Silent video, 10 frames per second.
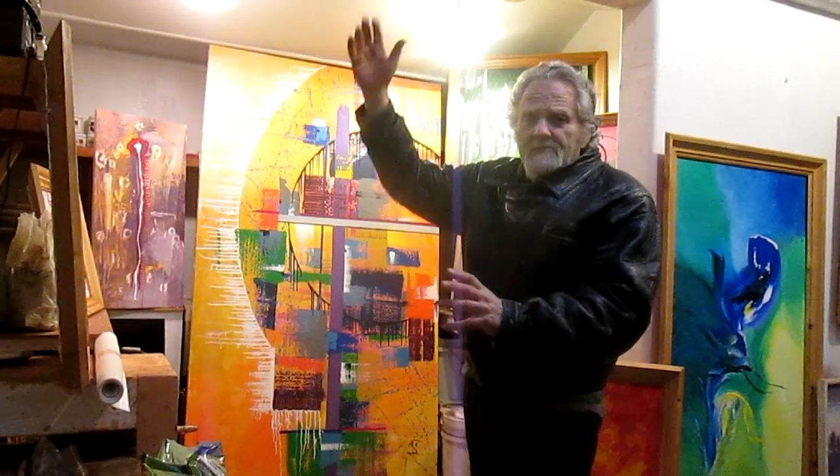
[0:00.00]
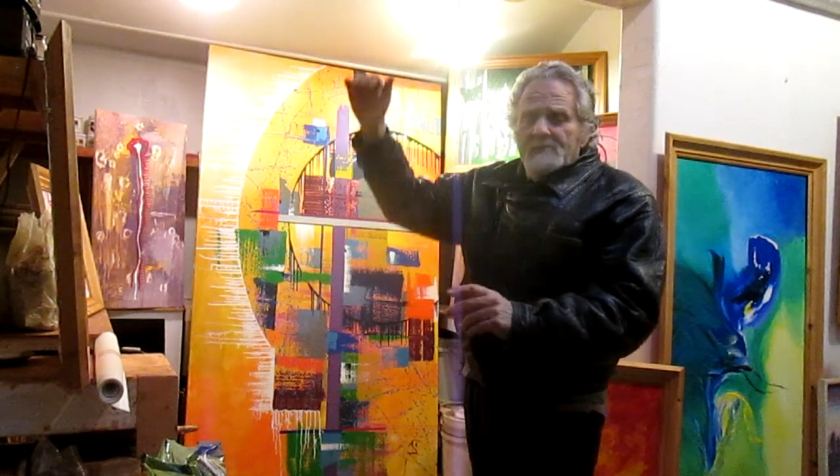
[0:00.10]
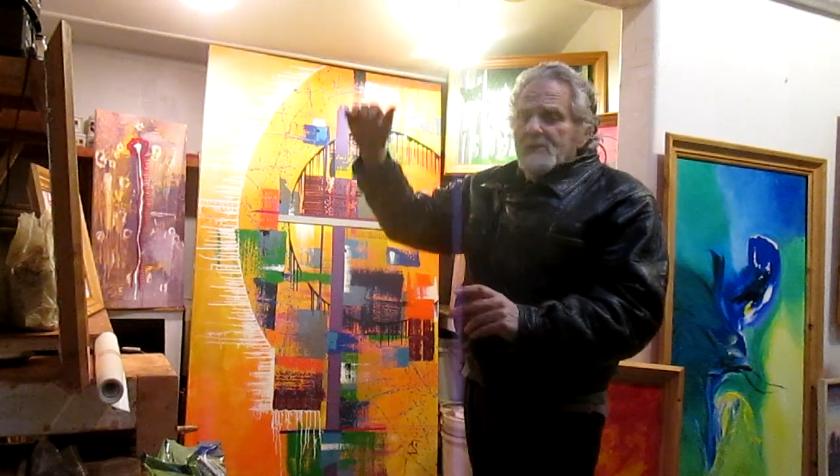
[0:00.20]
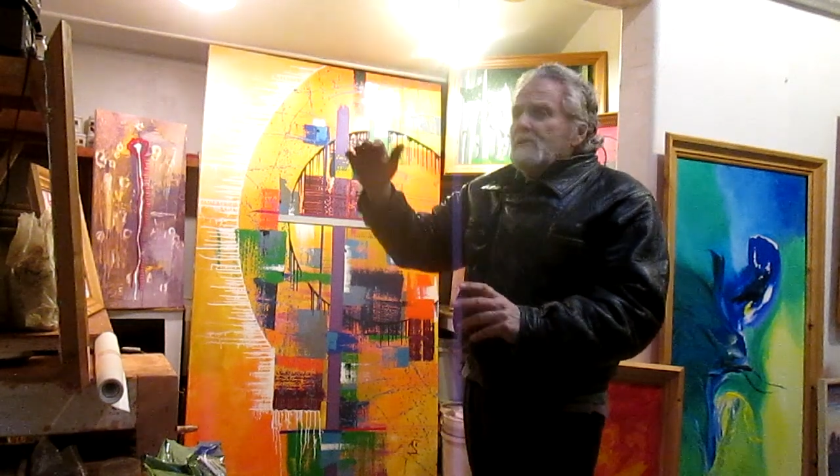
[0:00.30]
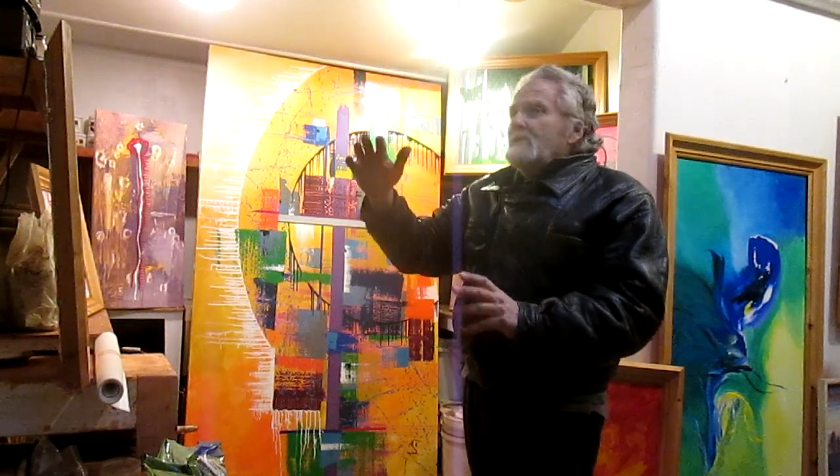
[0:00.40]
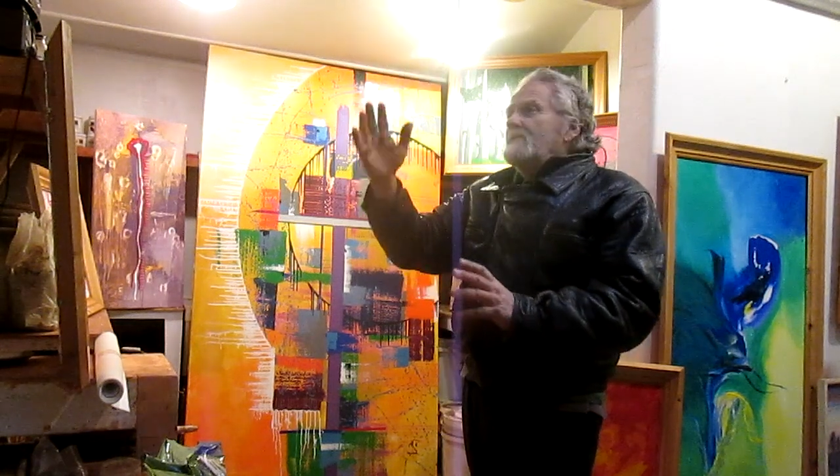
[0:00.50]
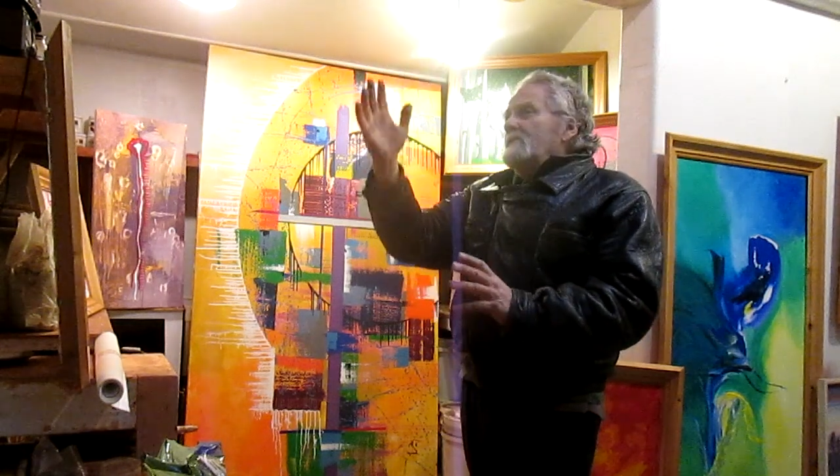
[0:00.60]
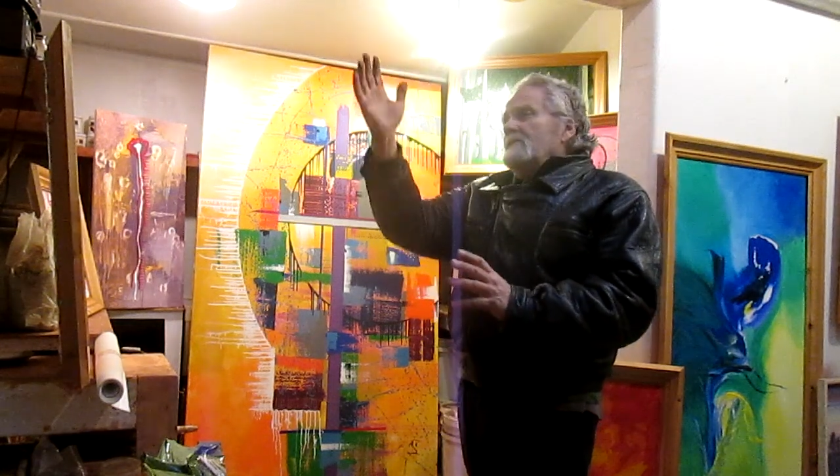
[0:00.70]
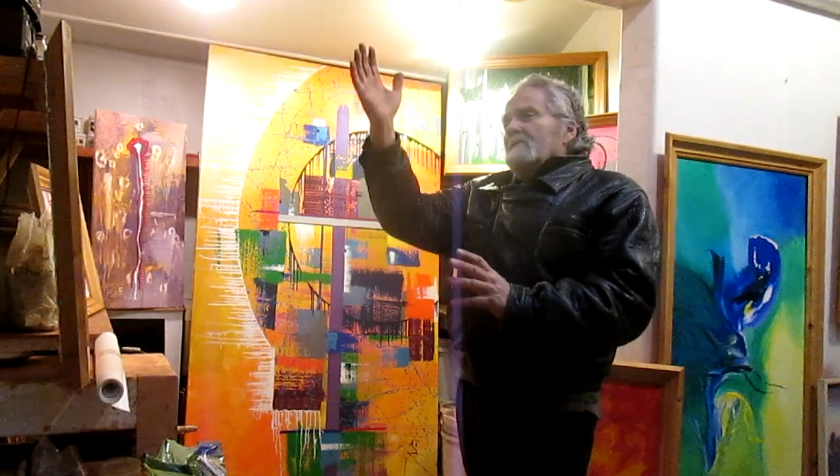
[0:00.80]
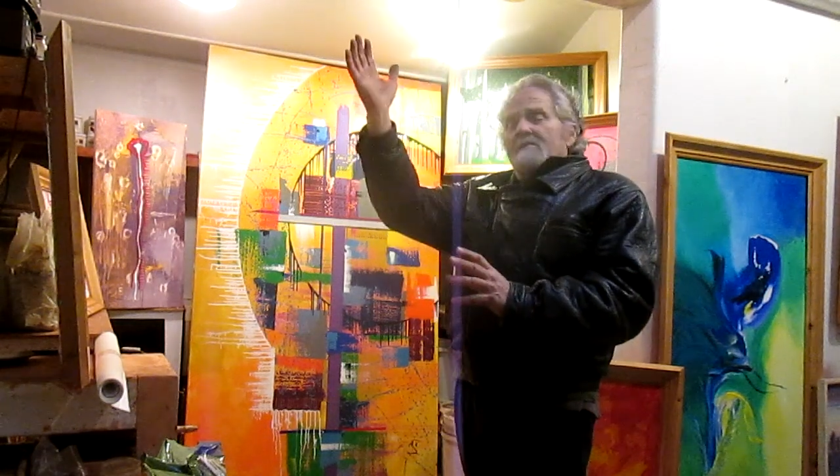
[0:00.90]

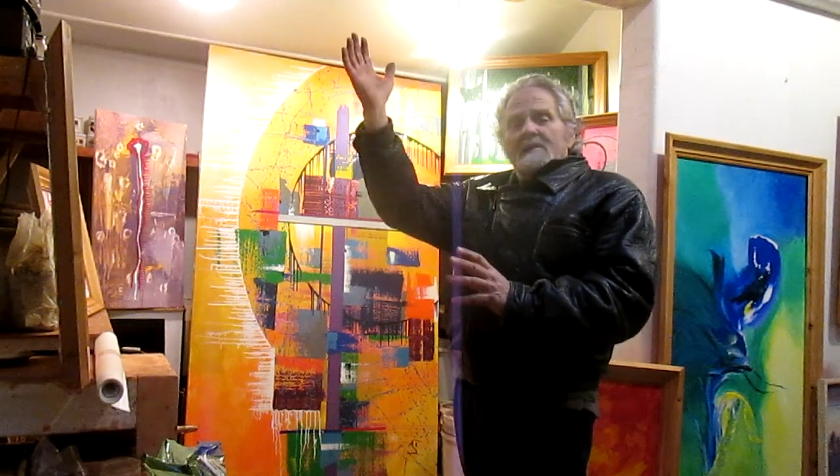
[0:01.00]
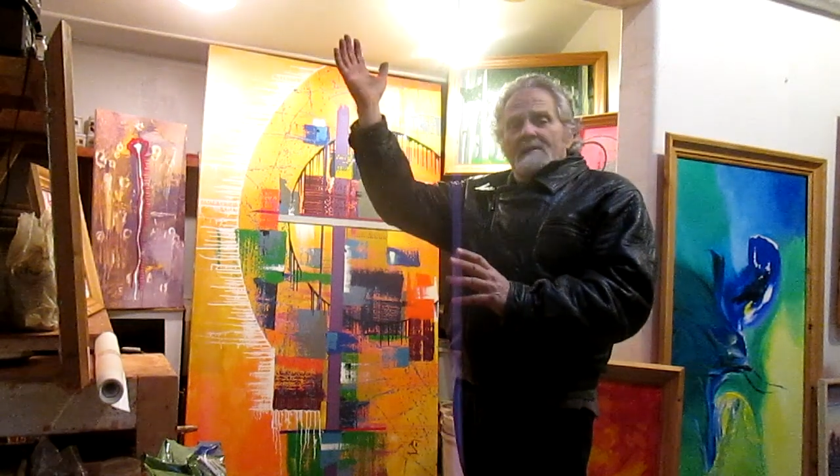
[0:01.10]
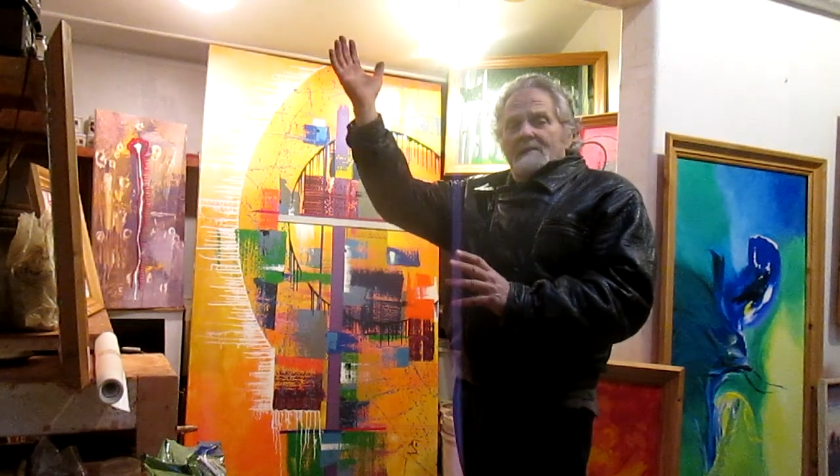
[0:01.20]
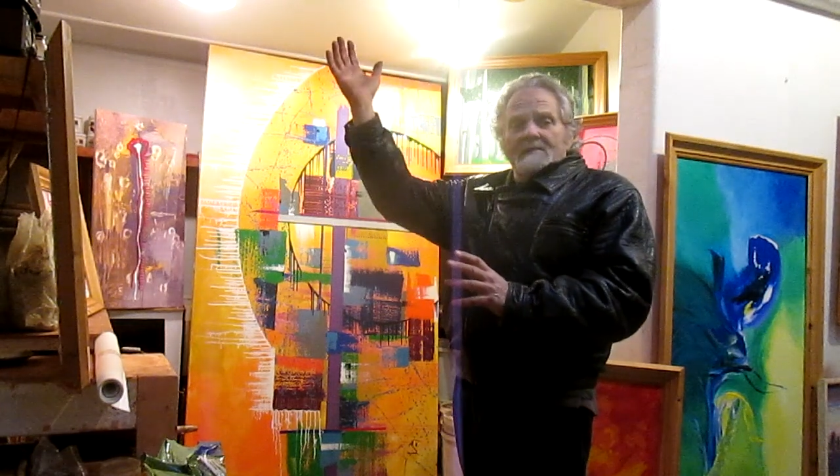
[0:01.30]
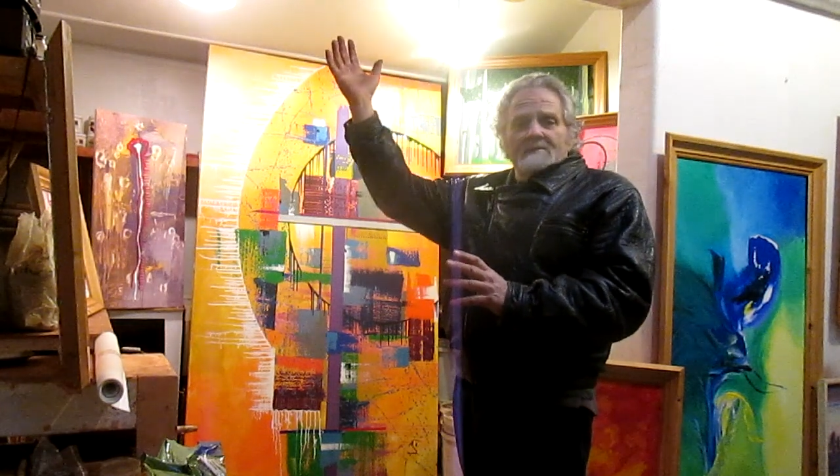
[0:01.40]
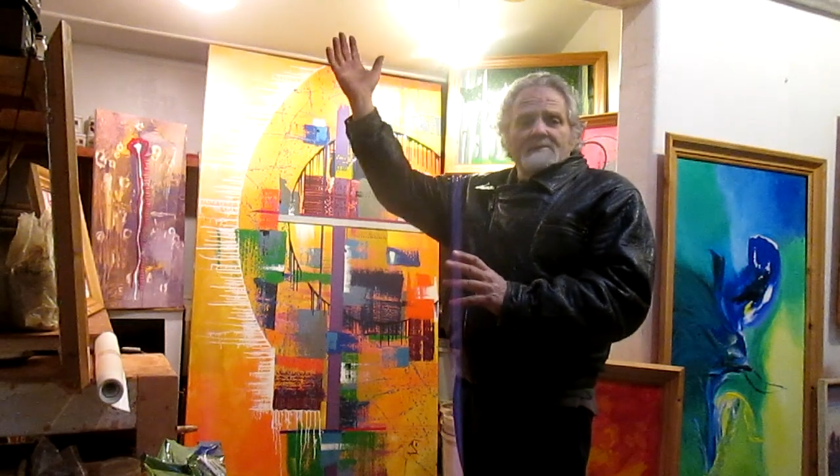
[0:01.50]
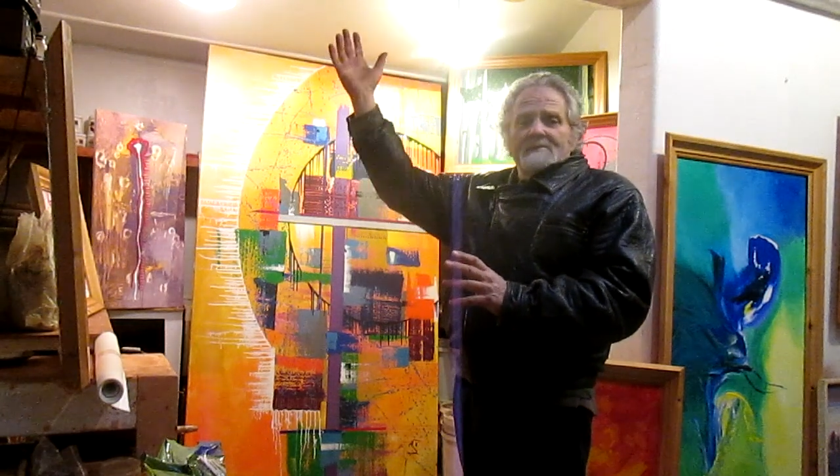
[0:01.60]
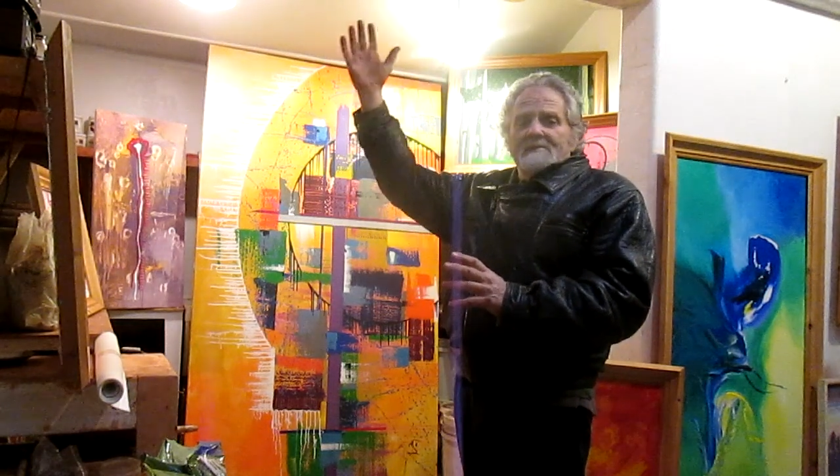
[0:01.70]
beautiful uh,